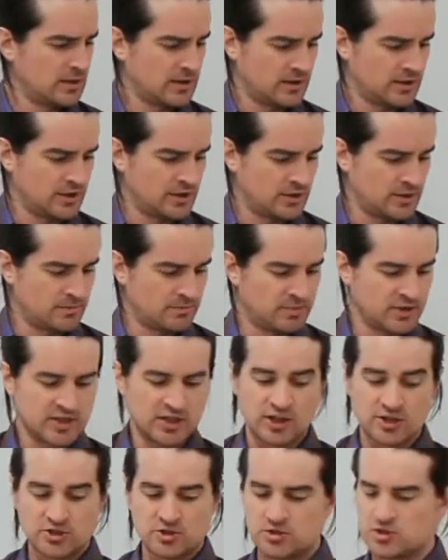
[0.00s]
Um, but he
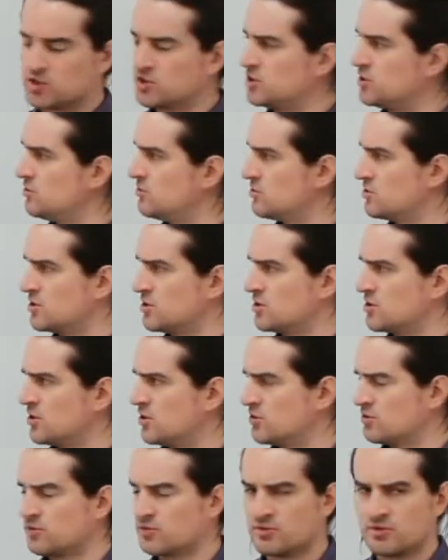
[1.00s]
also just used his
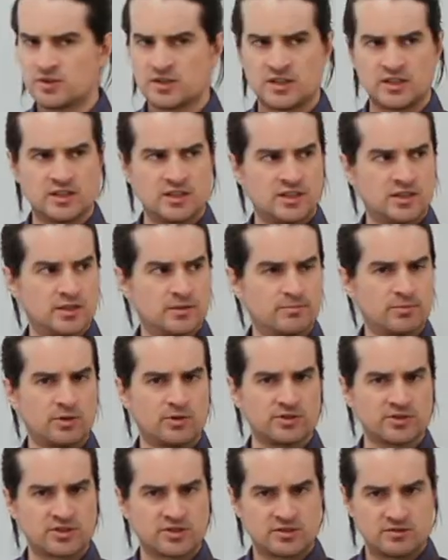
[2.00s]
own uh,
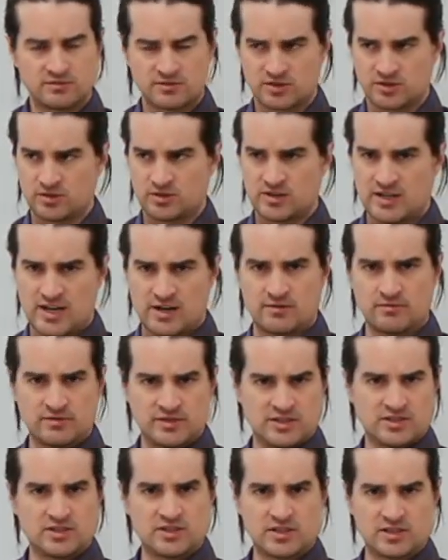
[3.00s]
pulse to count
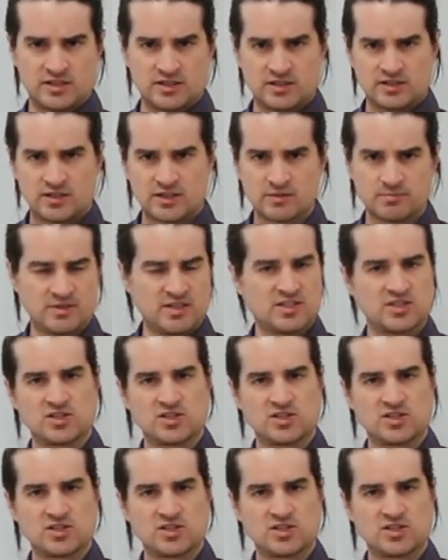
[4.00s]
his uh, heartbeats,